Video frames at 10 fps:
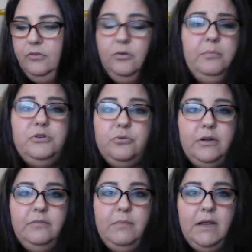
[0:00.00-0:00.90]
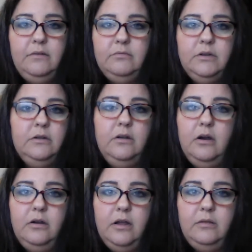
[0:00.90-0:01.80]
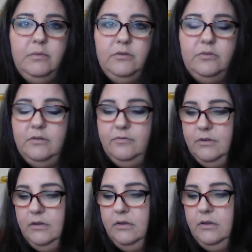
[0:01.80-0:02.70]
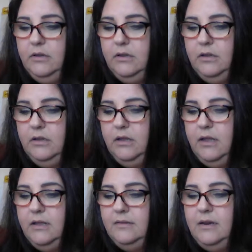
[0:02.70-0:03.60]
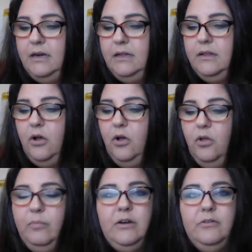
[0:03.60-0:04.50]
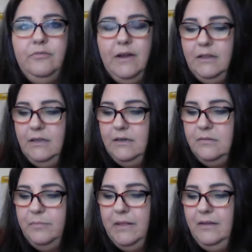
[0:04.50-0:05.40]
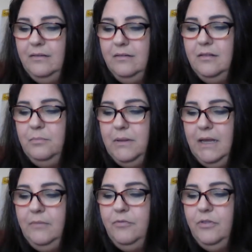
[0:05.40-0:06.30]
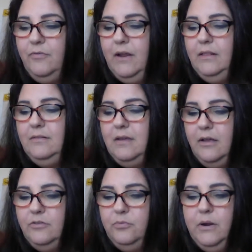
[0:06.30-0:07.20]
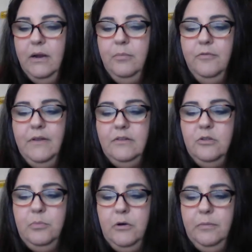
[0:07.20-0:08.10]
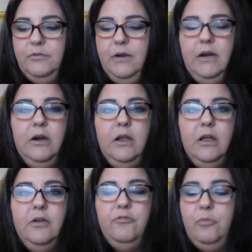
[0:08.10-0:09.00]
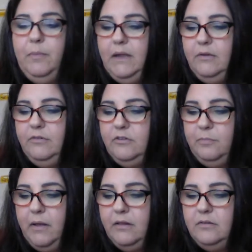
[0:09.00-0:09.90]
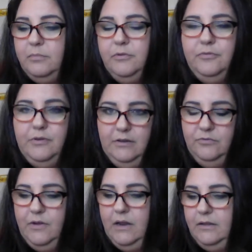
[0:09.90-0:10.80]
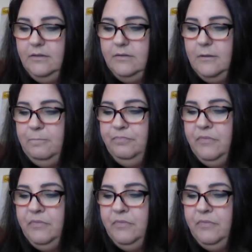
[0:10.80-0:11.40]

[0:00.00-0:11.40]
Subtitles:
So, majority of men are not abusive. Stating that all men are violent places the blame for the violence elsewhere and prevents the perpetrator from being responsible for his violence.